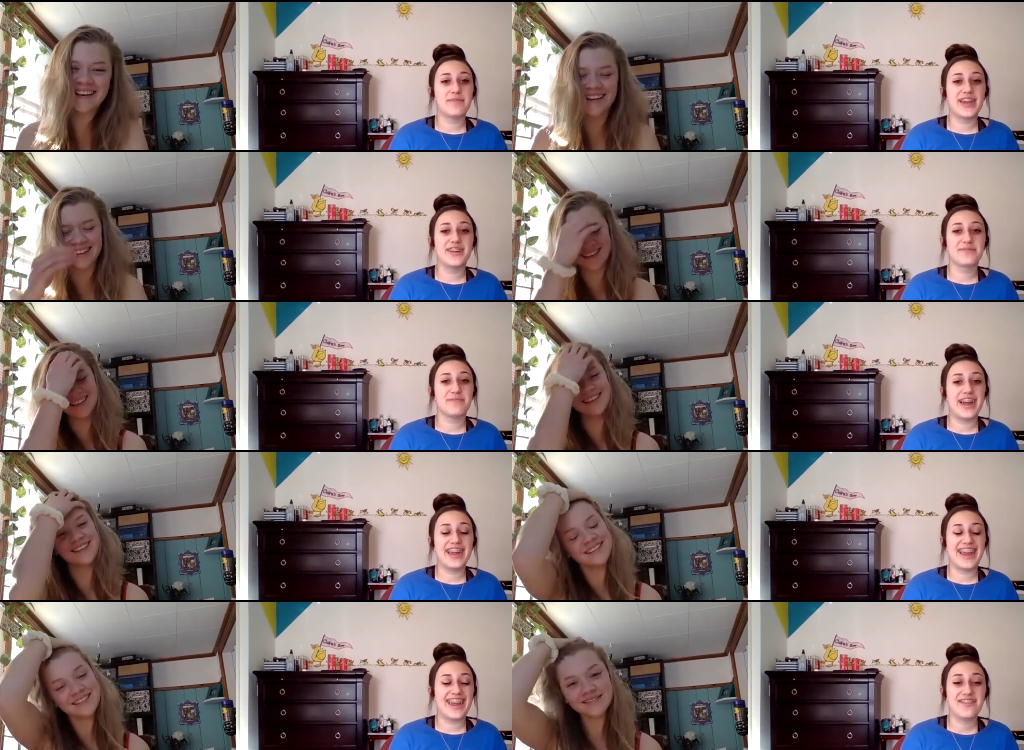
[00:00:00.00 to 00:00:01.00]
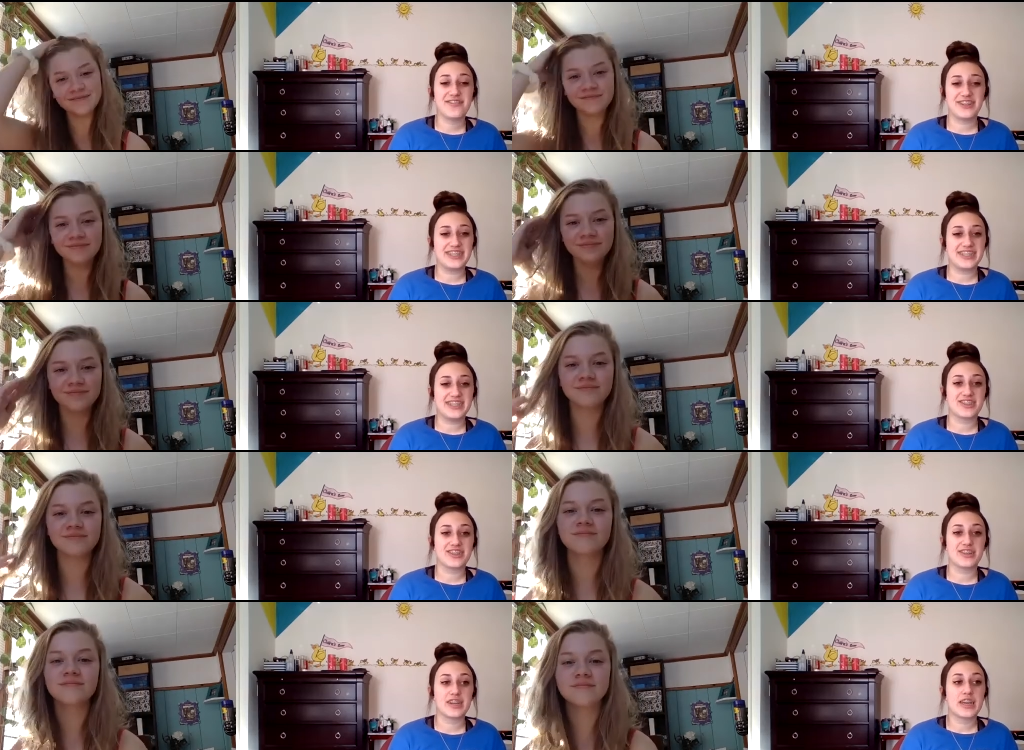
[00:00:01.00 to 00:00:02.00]
Speaker 1: emailed my history
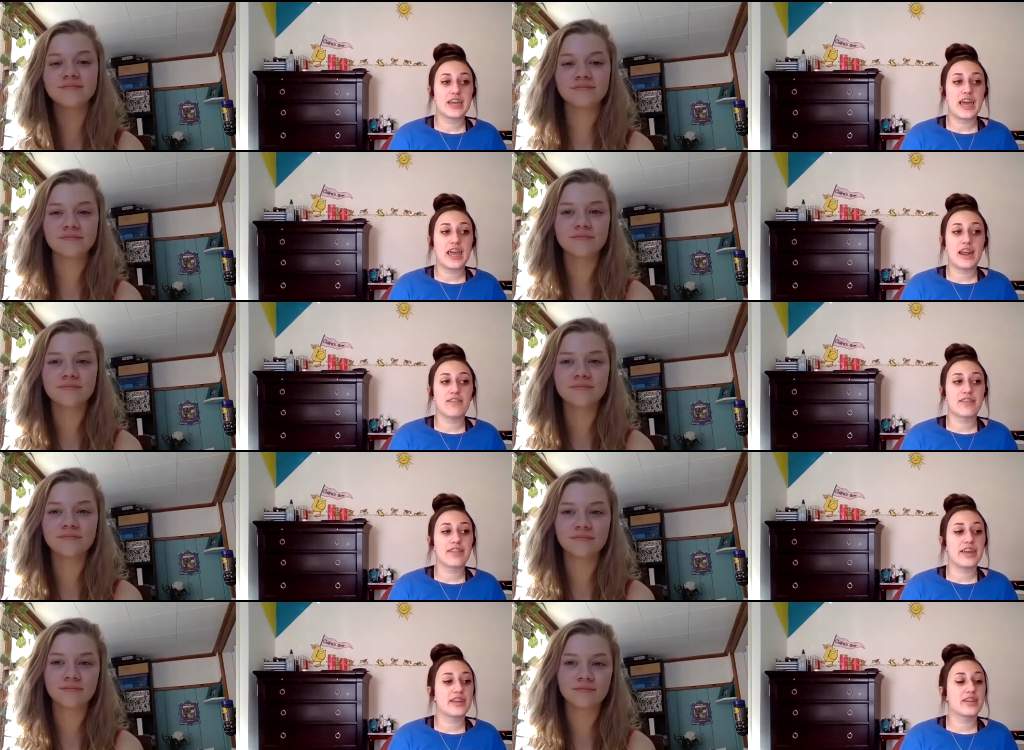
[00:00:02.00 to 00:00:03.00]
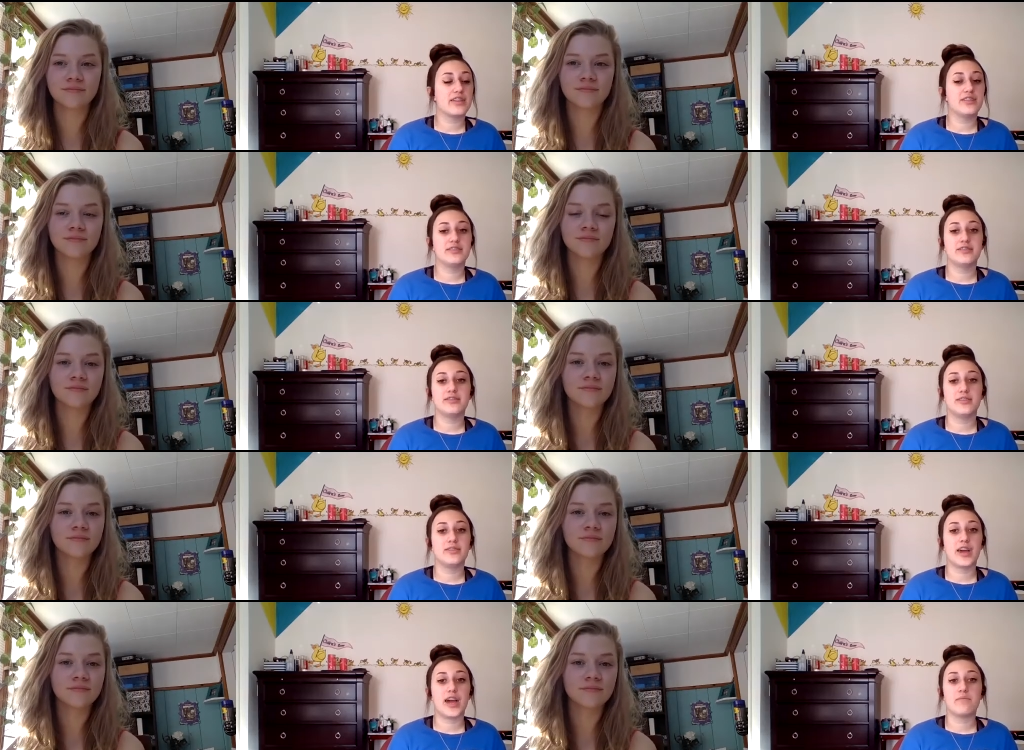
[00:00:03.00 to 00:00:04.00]
teacher and I was like,
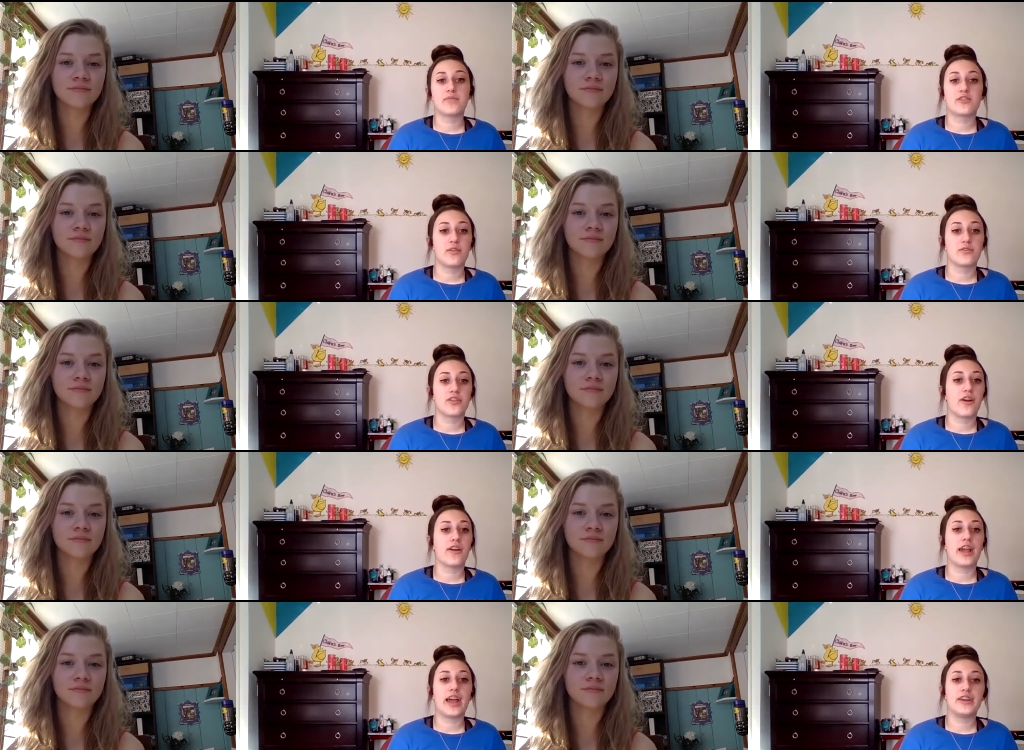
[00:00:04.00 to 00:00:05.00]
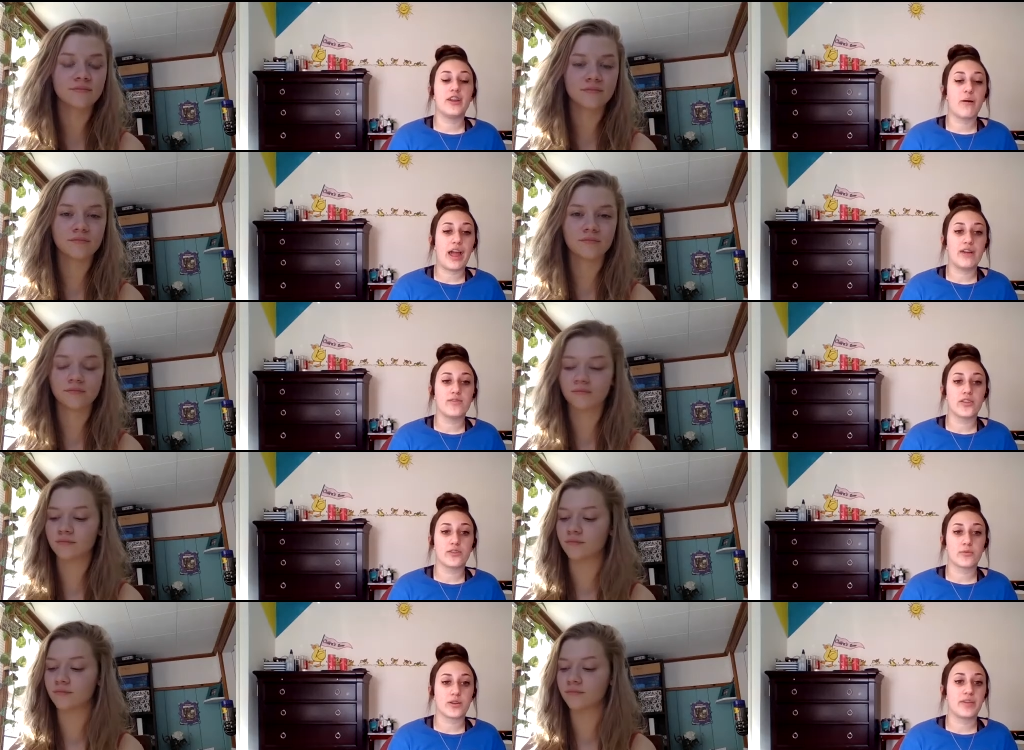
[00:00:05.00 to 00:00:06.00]
dude, I'm so sorry. I know I have
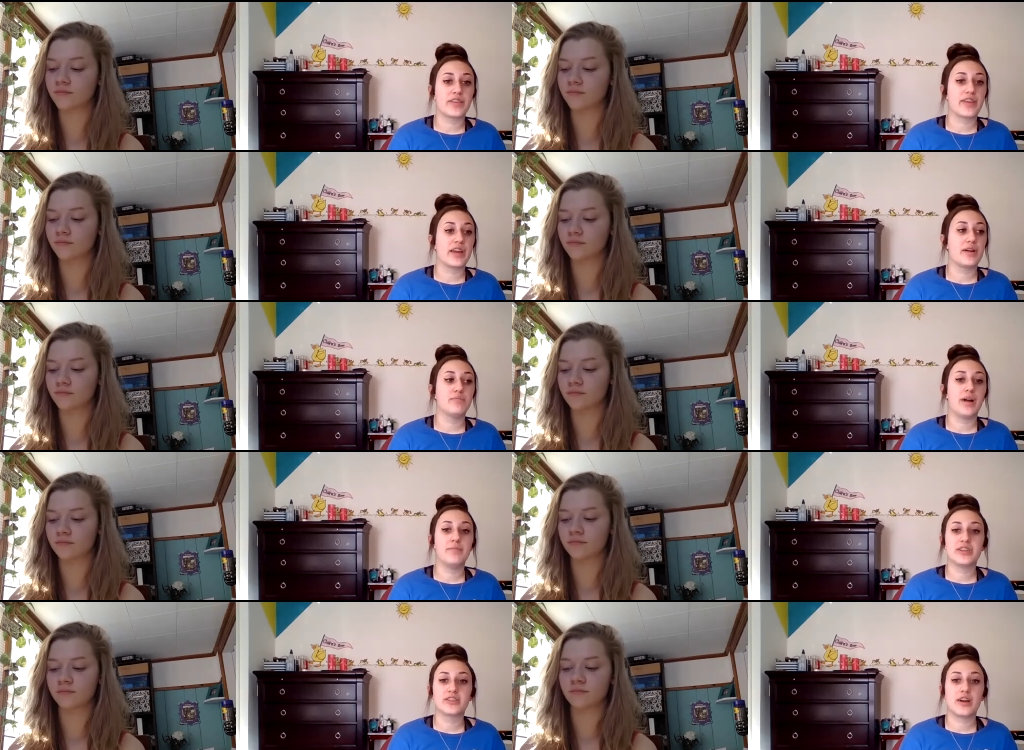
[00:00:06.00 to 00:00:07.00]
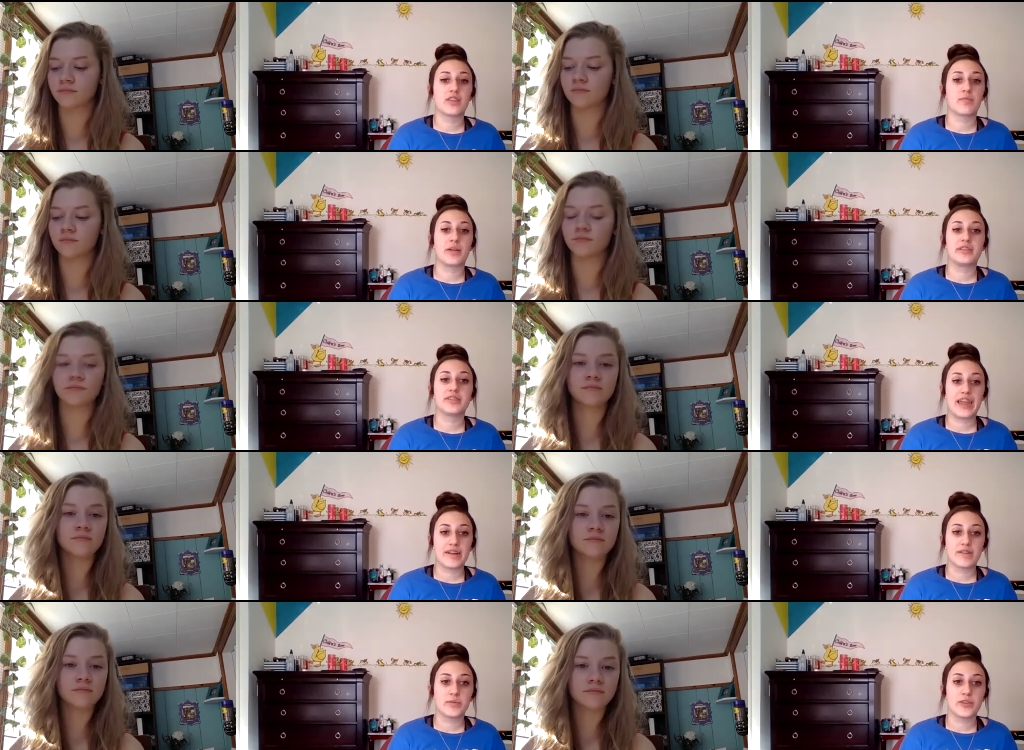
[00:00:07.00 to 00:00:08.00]
all this work missing. My mental health has been
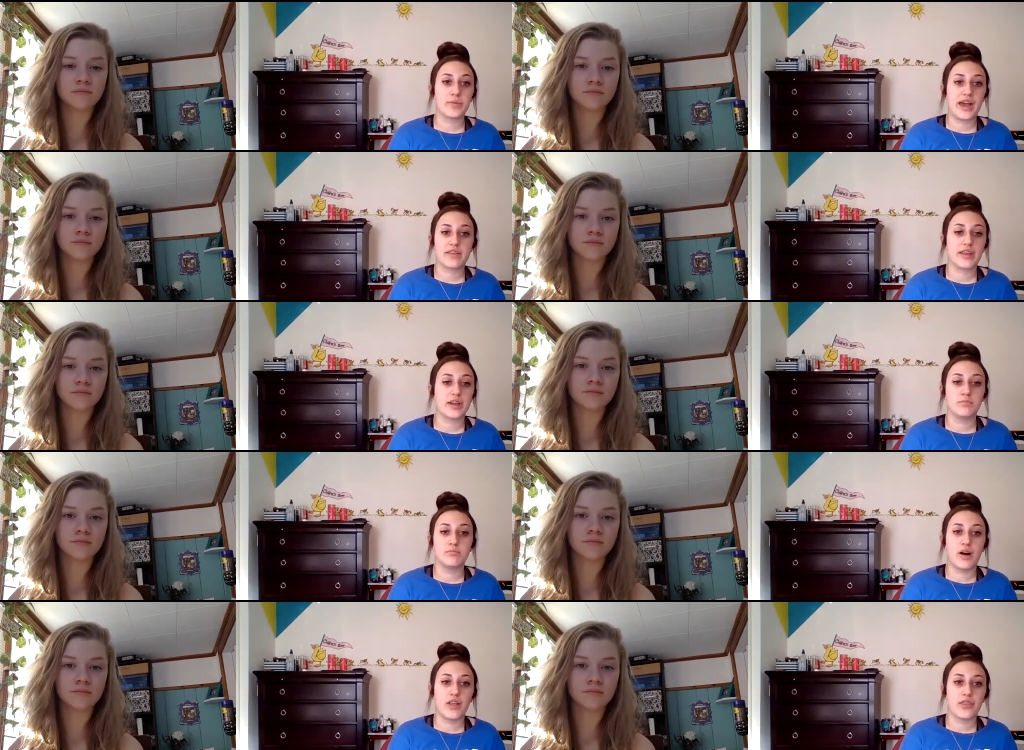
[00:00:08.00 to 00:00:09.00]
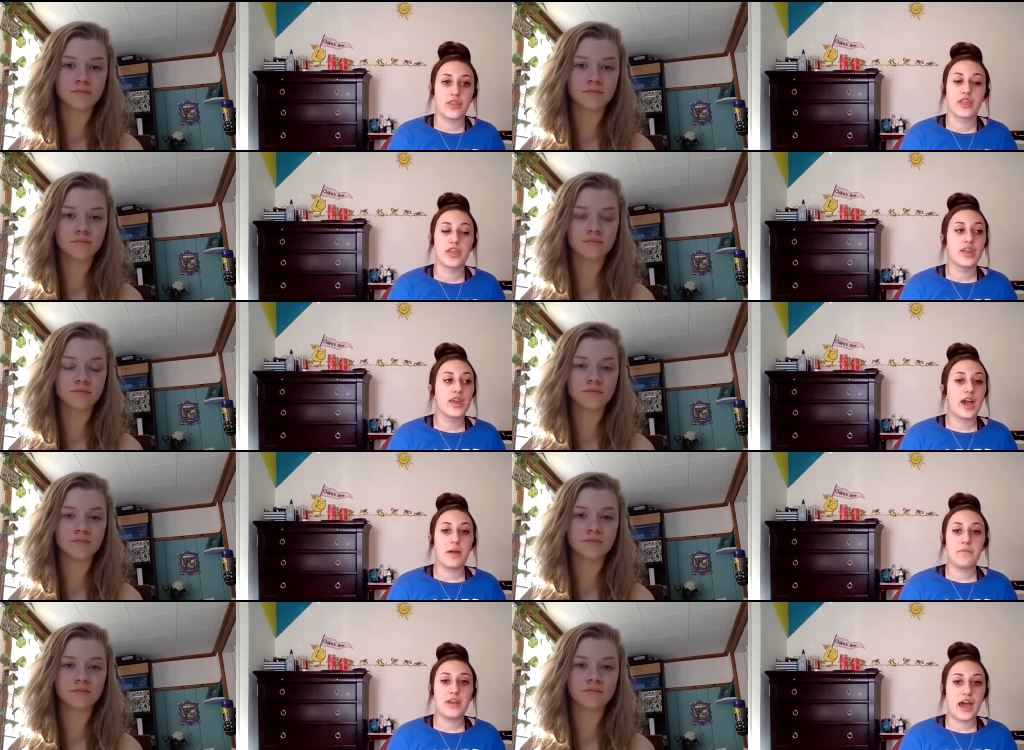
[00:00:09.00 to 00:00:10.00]
terrible the past like month.
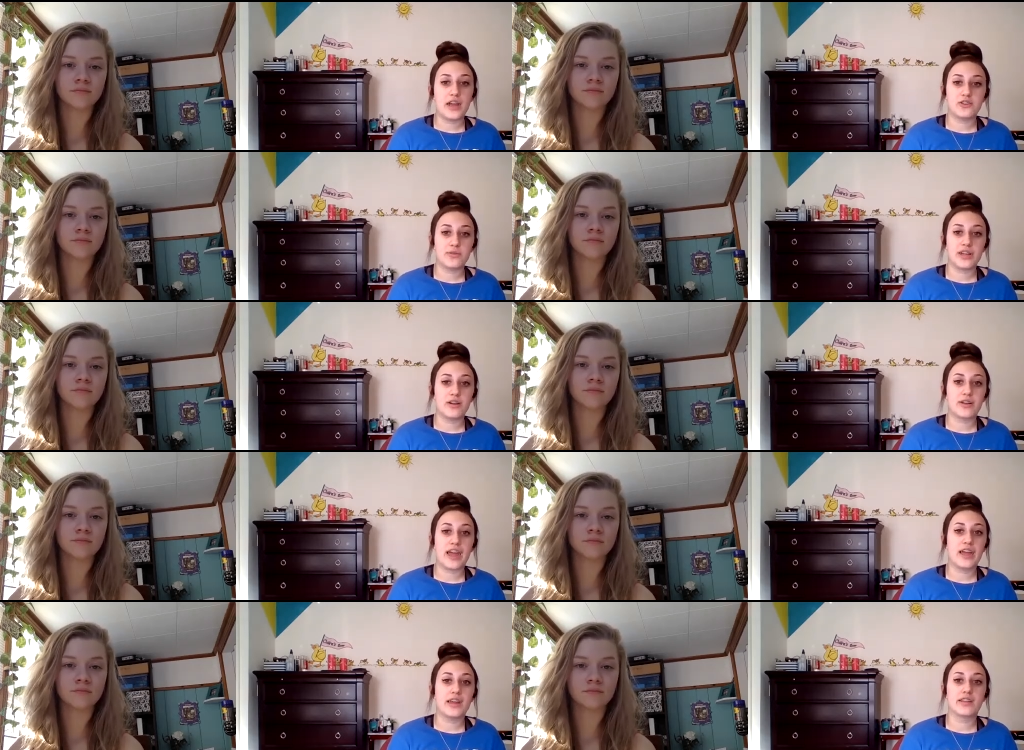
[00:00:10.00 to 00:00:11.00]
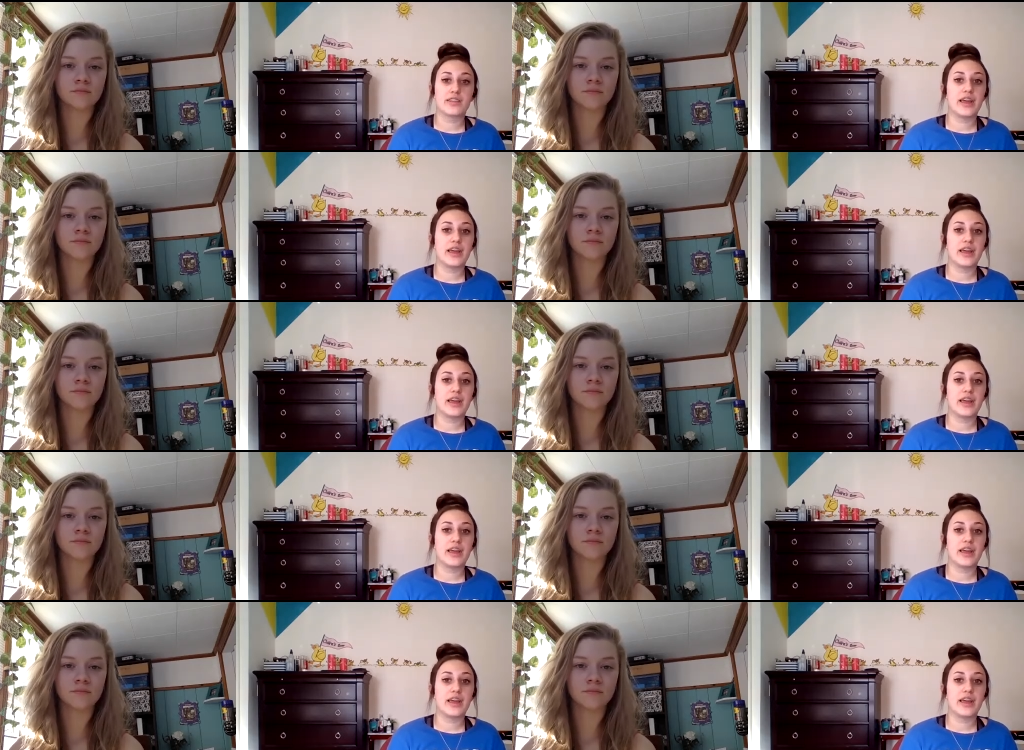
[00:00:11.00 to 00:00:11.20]
I'm not doing okay.